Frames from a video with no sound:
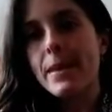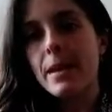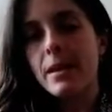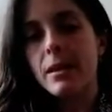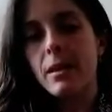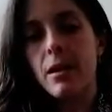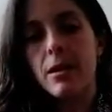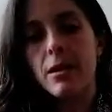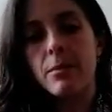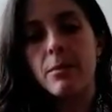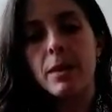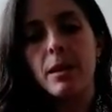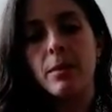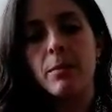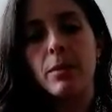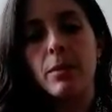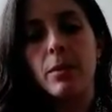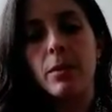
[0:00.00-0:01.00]
a lot of
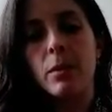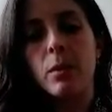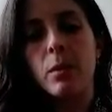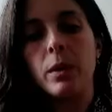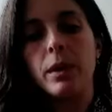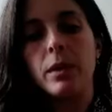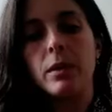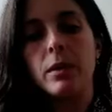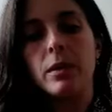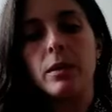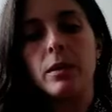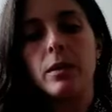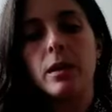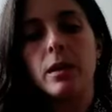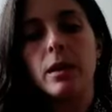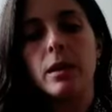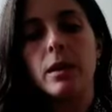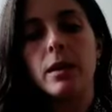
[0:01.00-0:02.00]
people
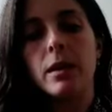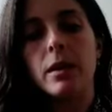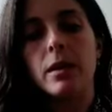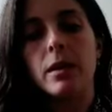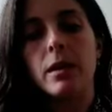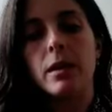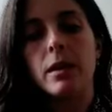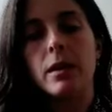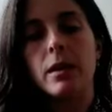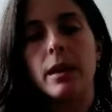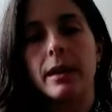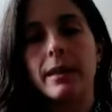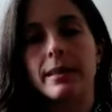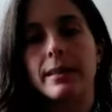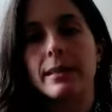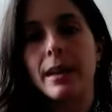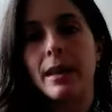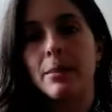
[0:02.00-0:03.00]
will
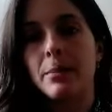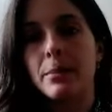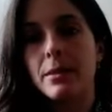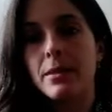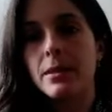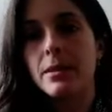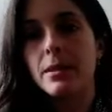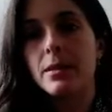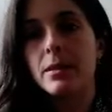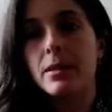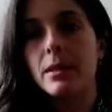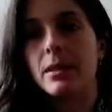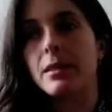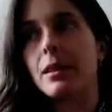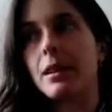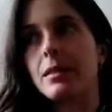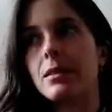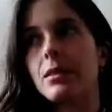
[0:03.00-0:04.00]
accept
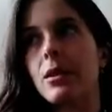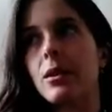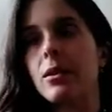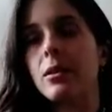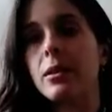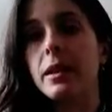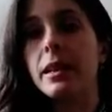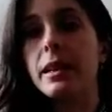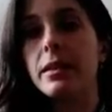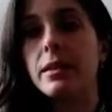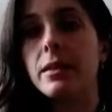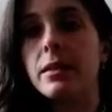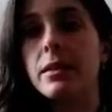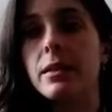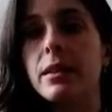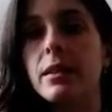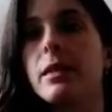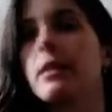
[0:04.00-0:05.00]
that that's all there
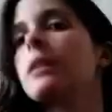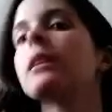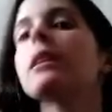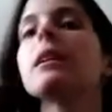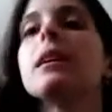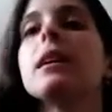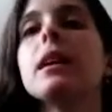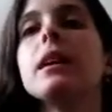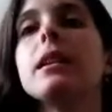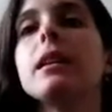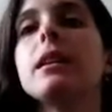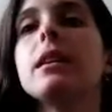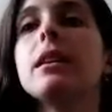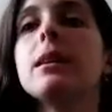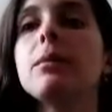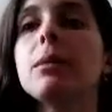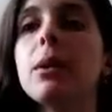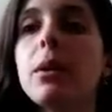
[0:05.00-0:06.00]
is. And they
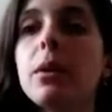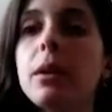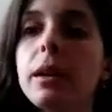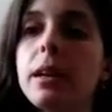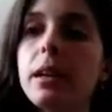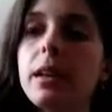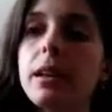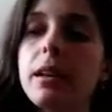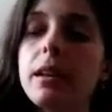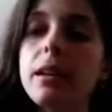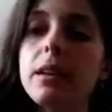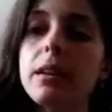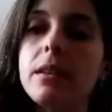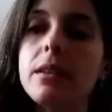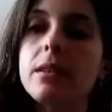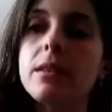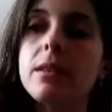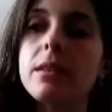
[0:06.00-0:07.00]
keep going in
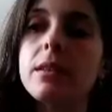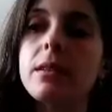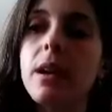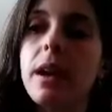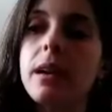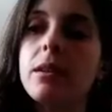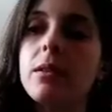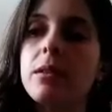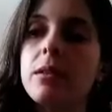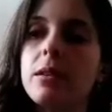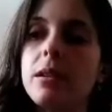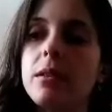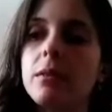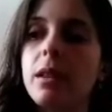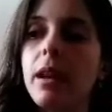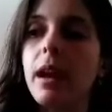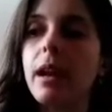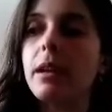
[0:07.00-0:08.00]
this cycle
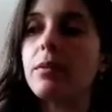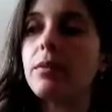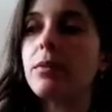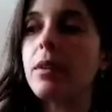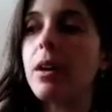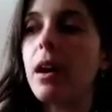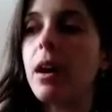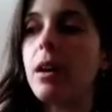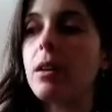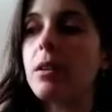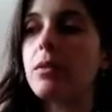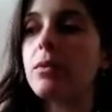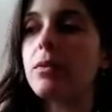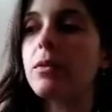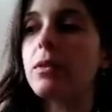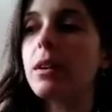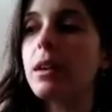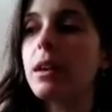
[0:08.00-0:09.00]
of life of
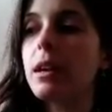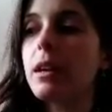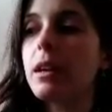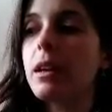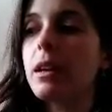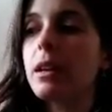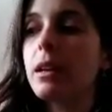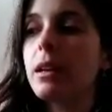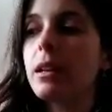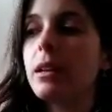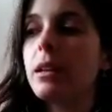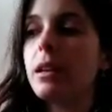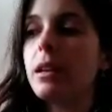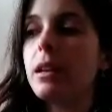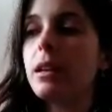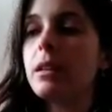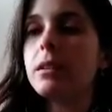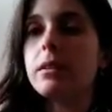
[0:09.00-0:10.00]

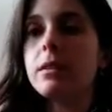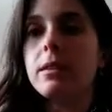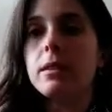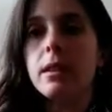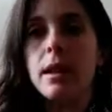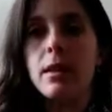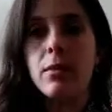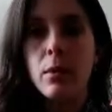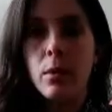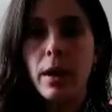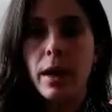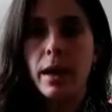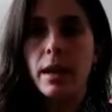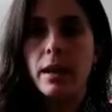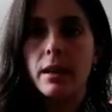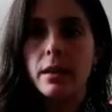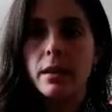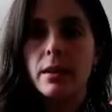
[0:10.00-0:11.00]
needing to slave
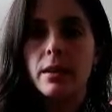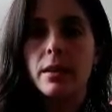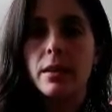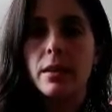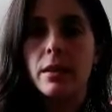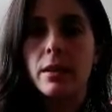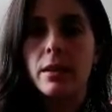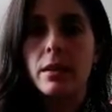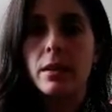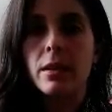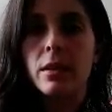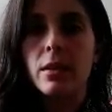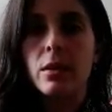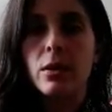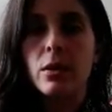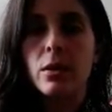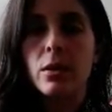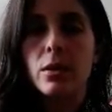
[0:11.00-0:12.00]
away
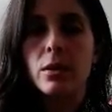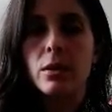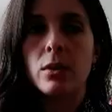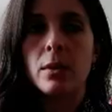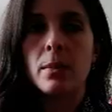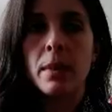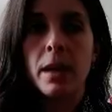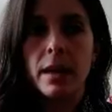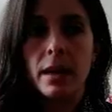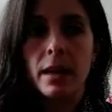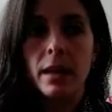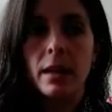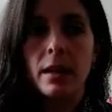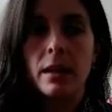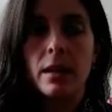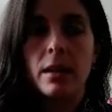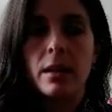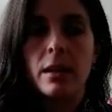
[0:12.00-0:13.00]
to money,
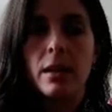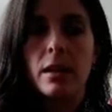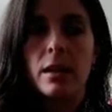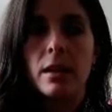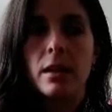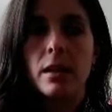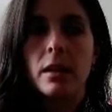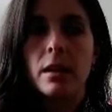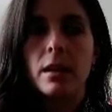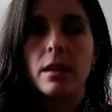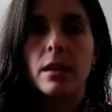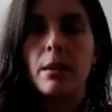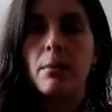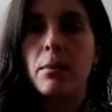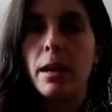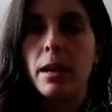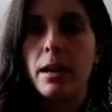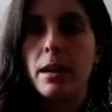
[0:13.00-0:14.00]

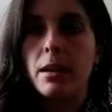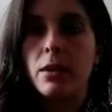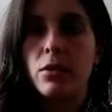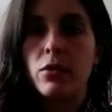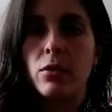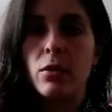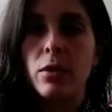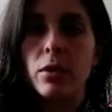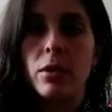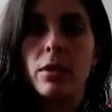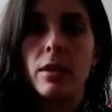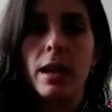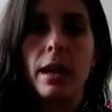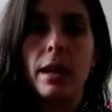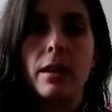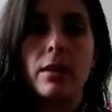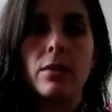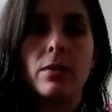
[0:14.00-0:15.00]
let money control your
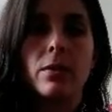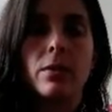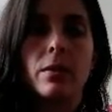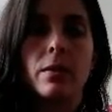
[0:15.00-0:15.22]
life.